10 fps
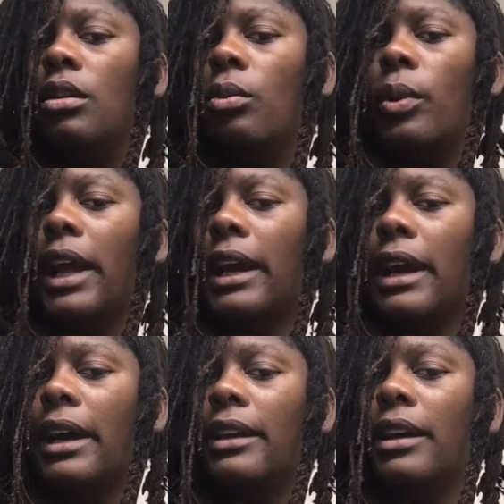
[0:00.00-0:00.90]
When I
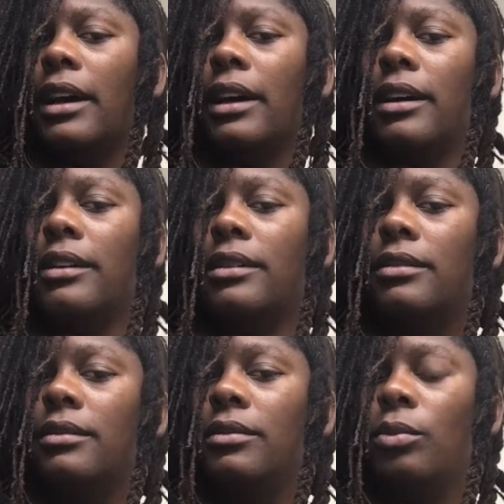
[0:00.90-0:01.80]

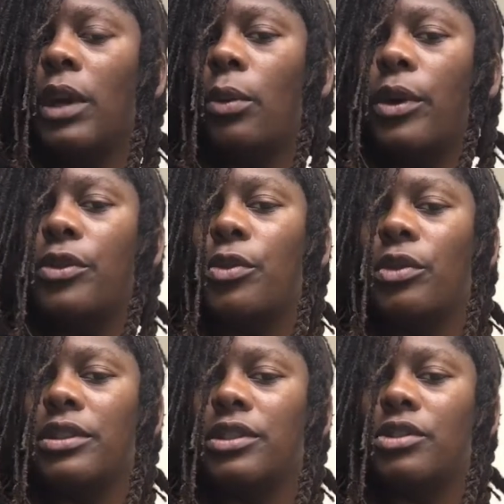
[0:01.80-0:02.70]
went through
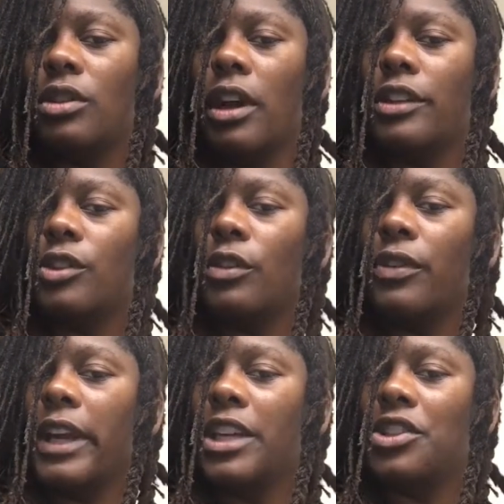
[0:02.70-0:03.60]
the Sister Lock
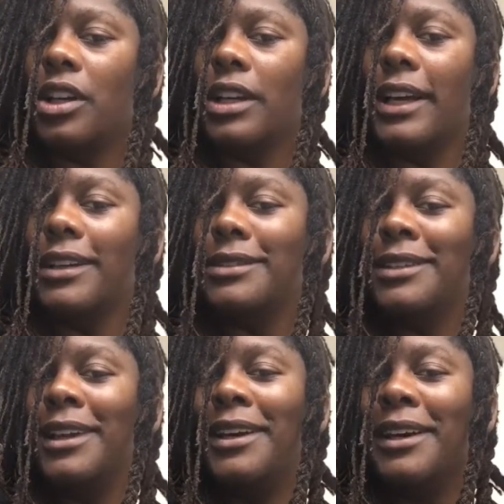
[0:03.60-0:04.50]
certification class,
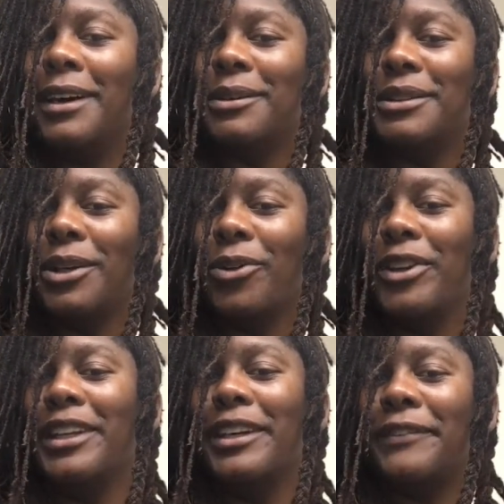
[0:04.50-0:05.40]
I was the
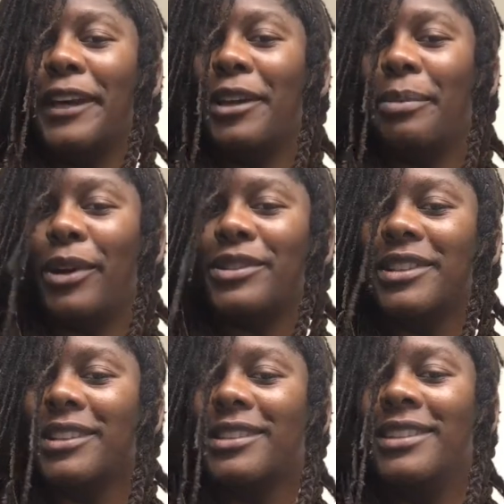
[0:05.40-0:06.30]
only left-handed
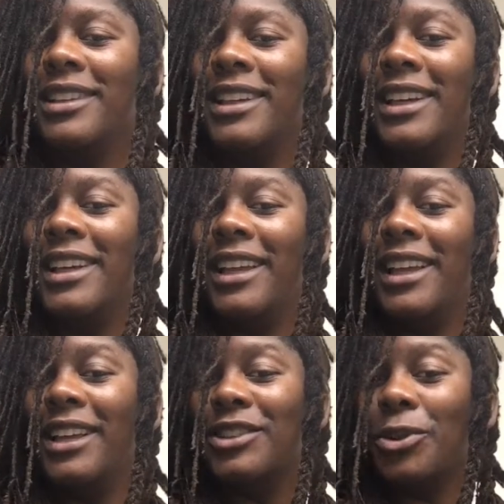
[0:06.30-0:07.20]
person.
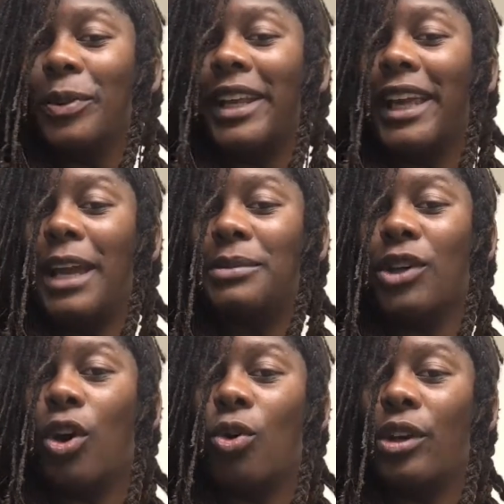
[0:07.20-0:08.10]
So when it came to
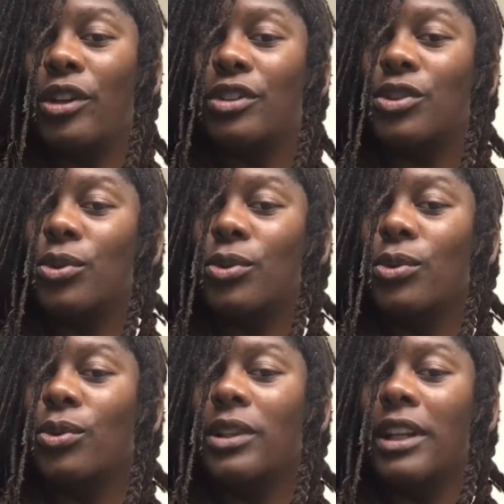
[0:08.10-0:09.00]
holding the
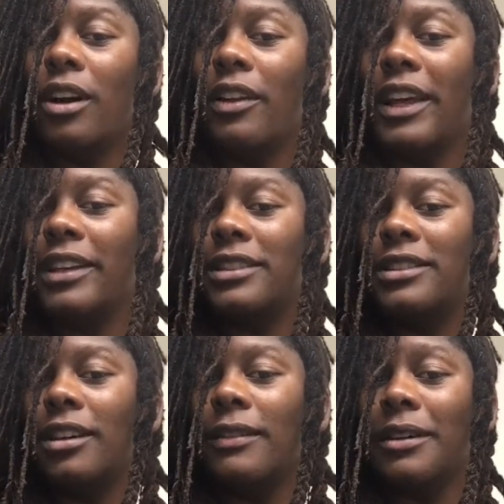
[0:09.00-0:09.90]
tool and all that good
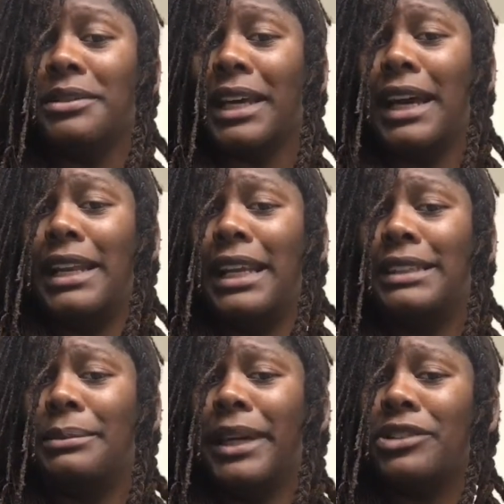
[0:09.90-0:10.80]
stuff, I was like, I need
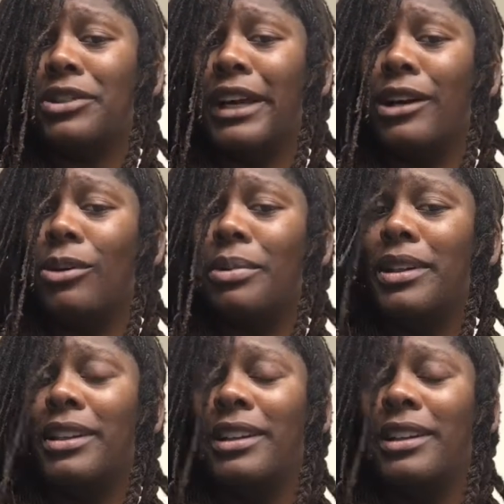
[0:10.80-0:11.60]
some extra help.